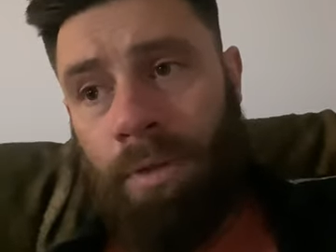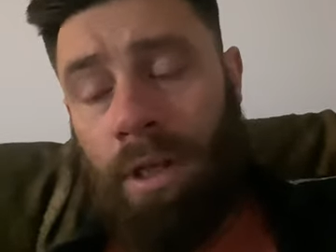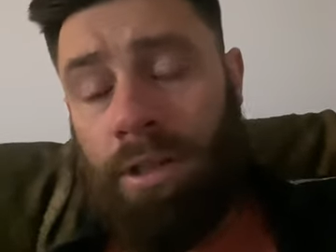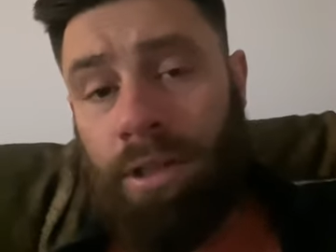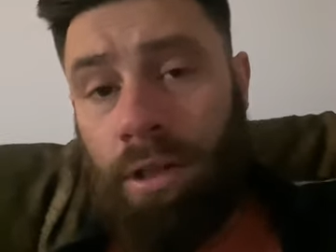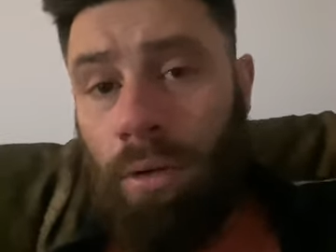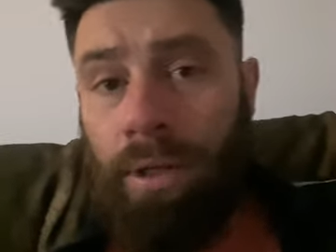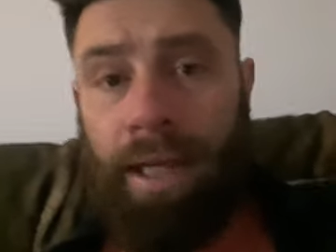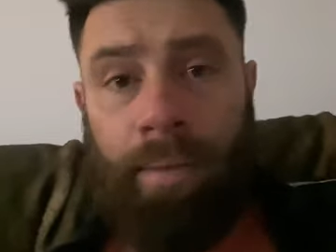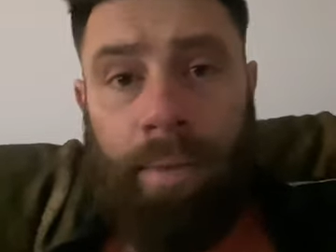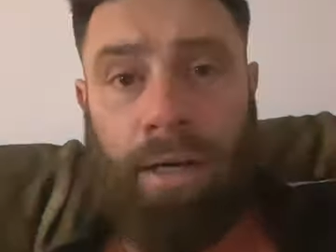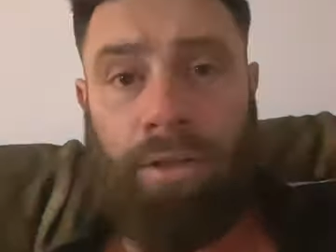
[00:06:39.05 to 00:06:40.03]
slowly
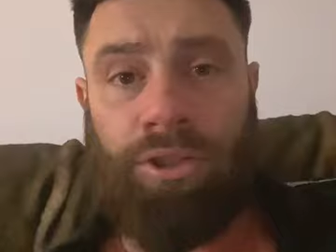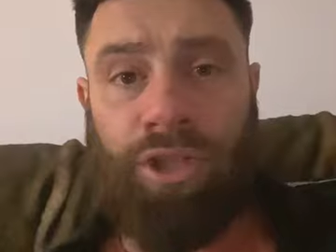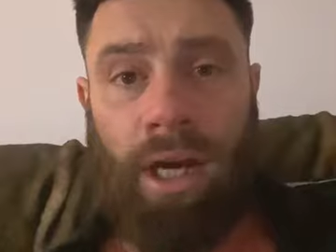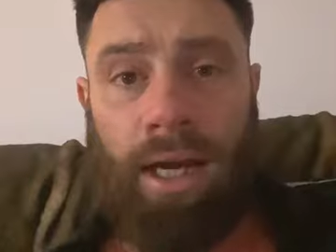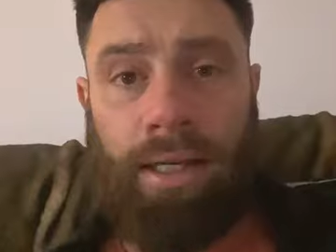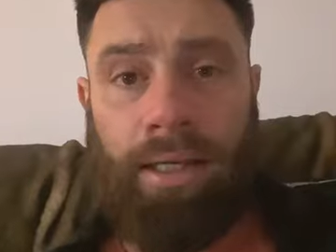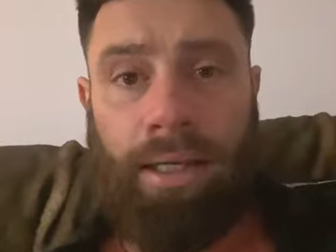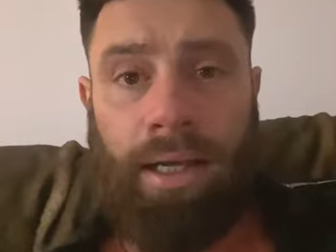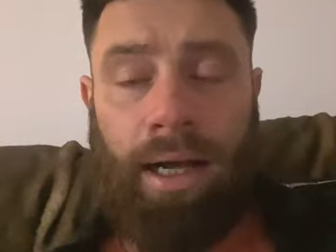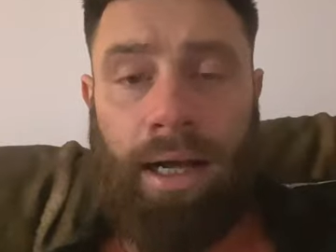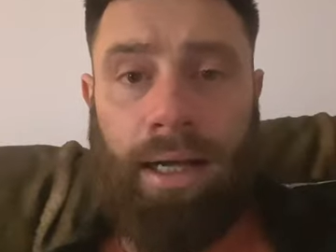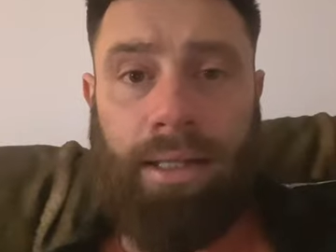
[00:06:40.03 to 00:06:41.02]
getting back on track,
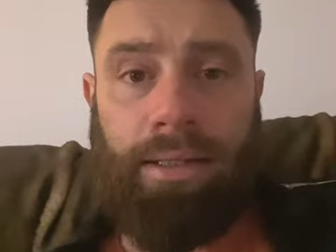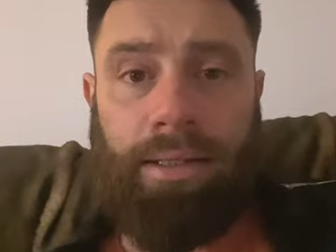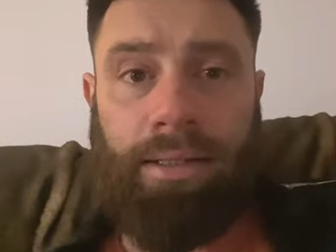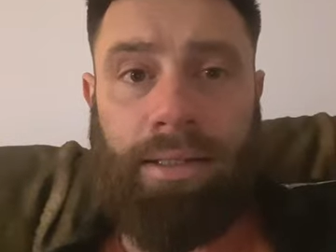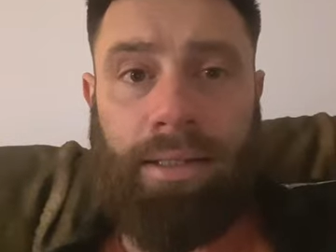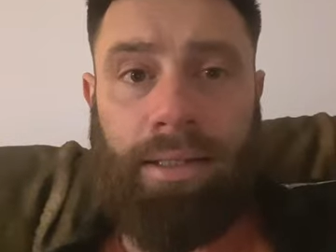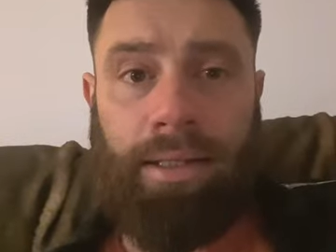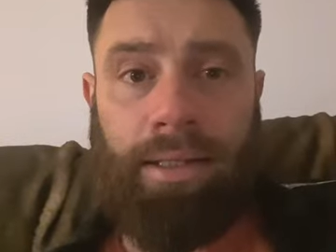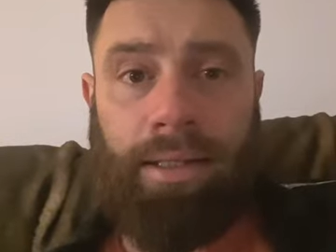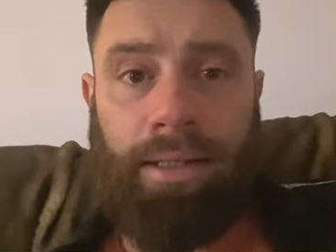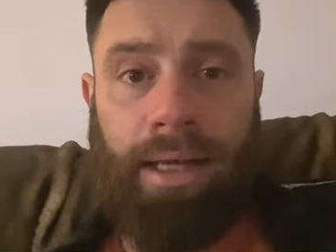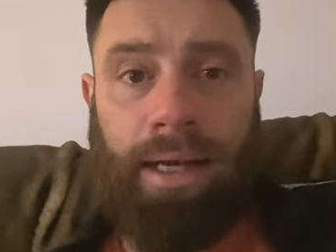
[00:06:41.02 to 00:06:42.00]
and
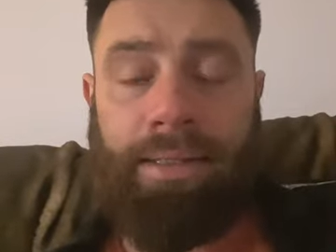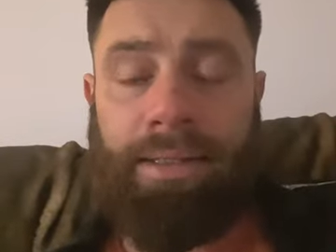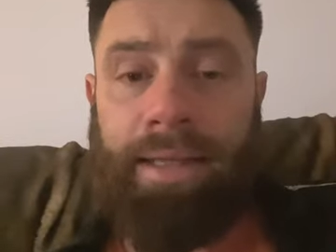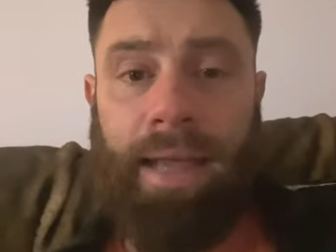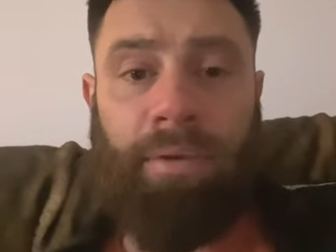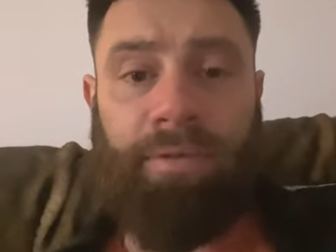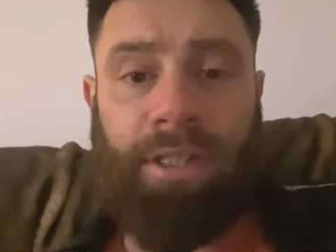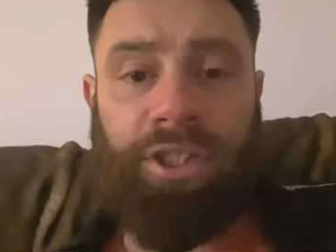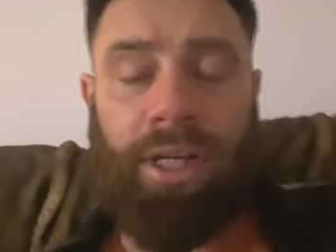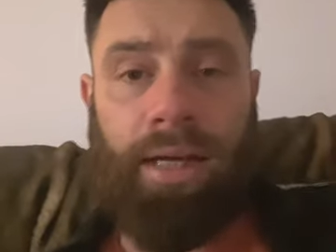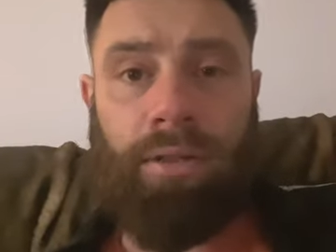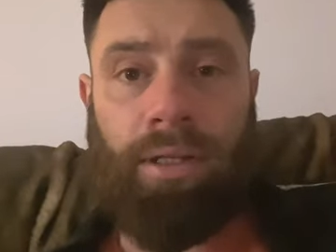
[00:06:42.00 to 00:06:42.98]
that is the aim of this
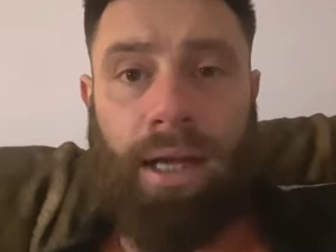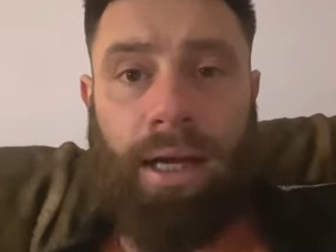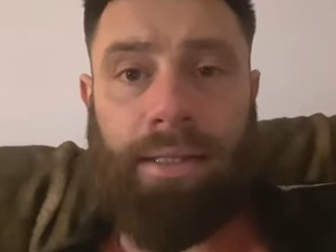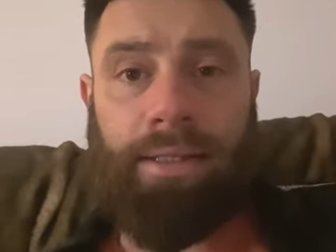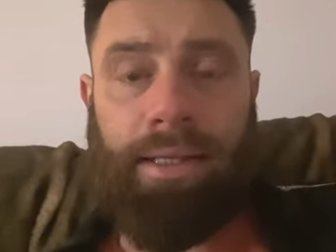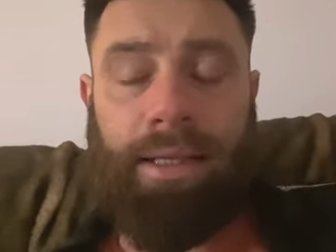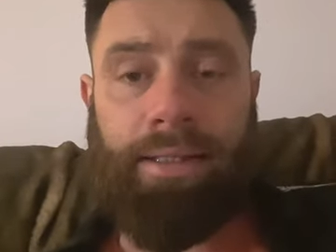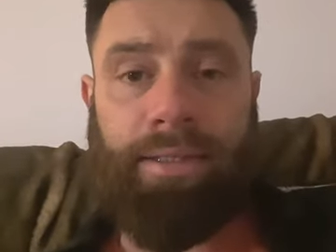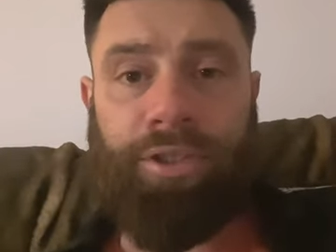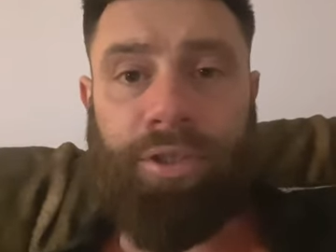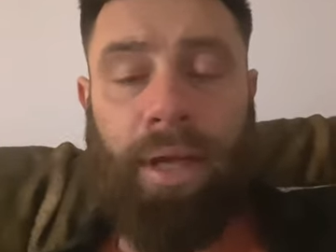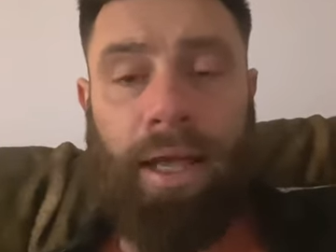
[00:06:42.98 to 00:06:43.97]
channel, guys,
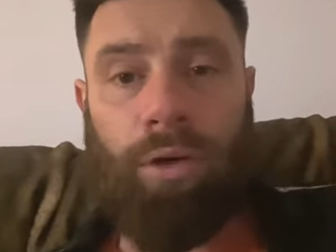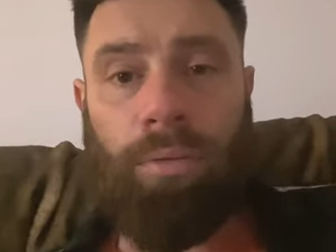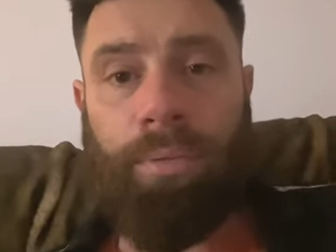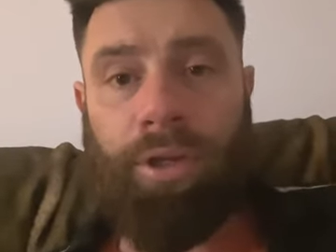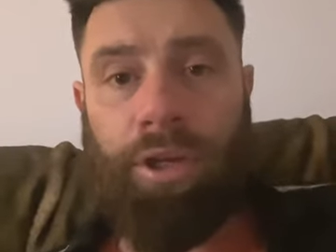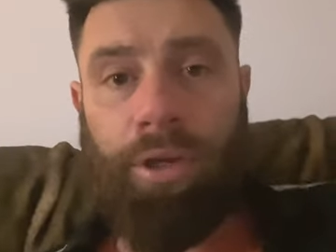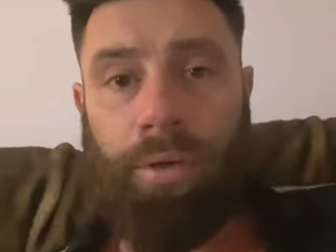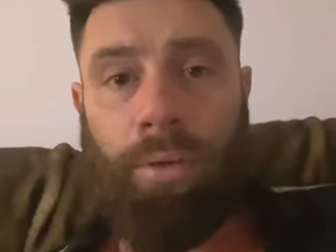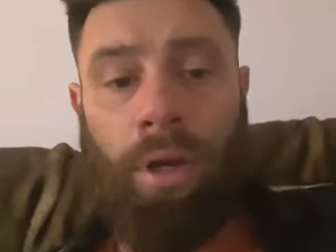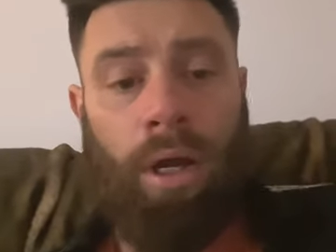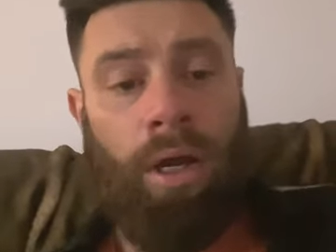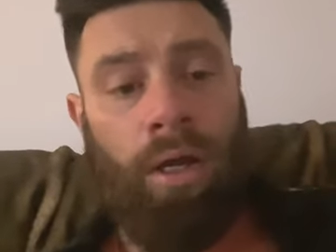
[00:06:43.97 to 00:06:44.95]
is to help you
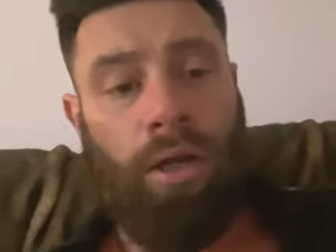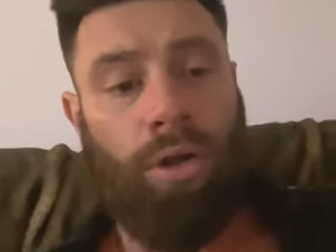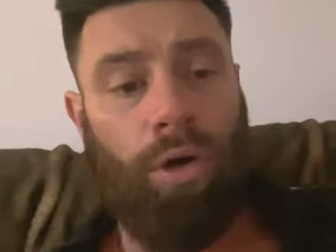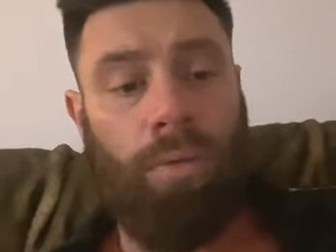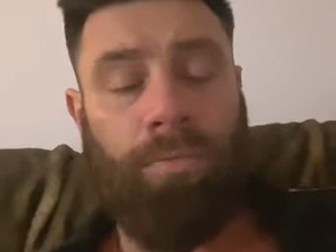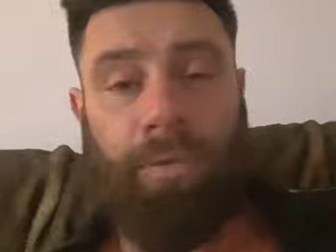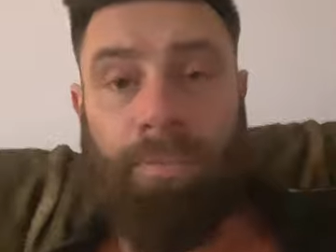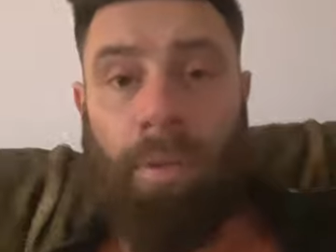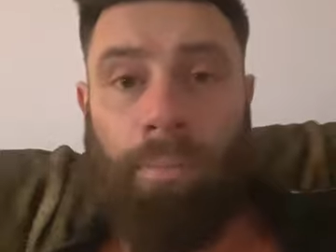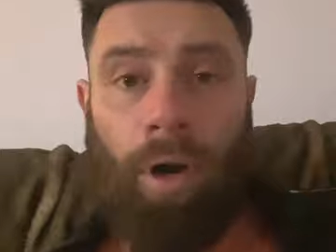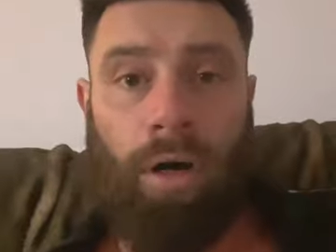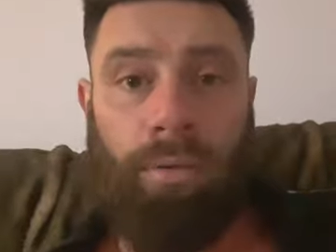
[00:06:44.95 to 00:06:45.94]
come from the
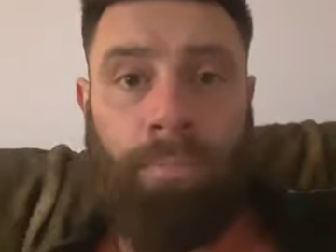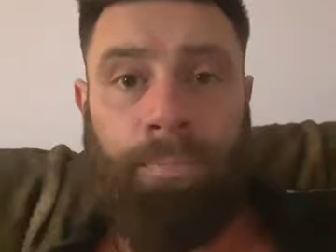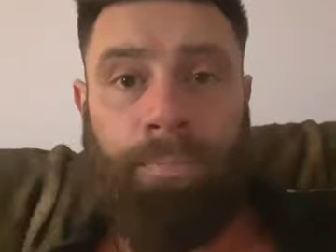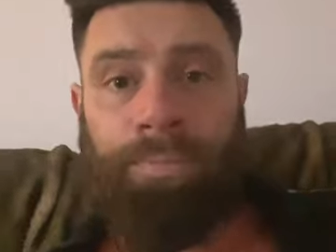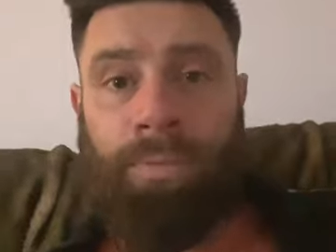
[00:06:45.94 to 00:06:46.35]
bottom